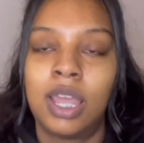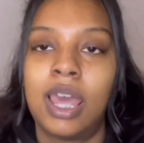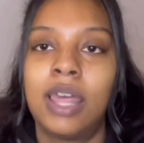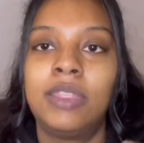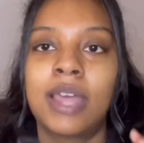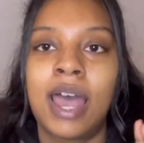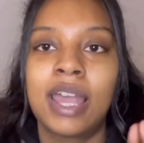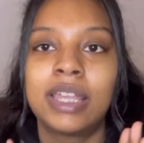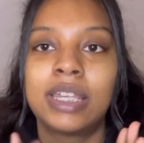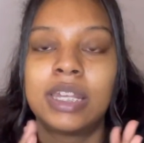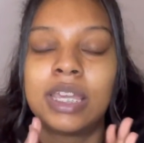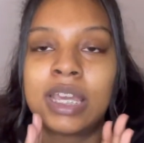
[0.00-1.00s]
and
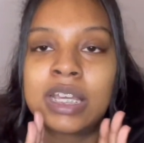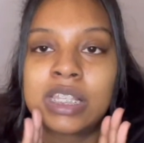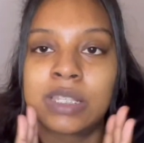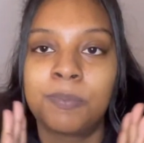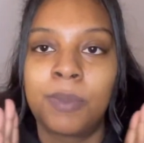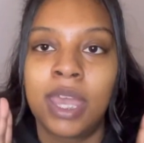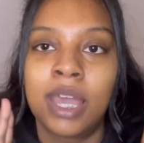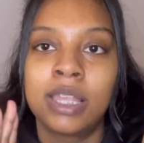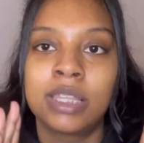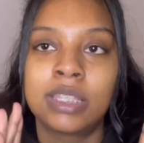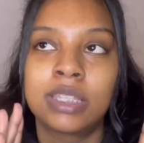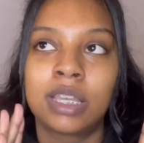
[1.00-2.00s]
that
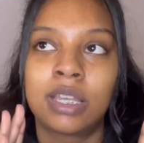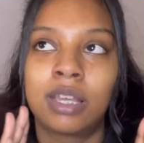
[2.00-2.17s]
expands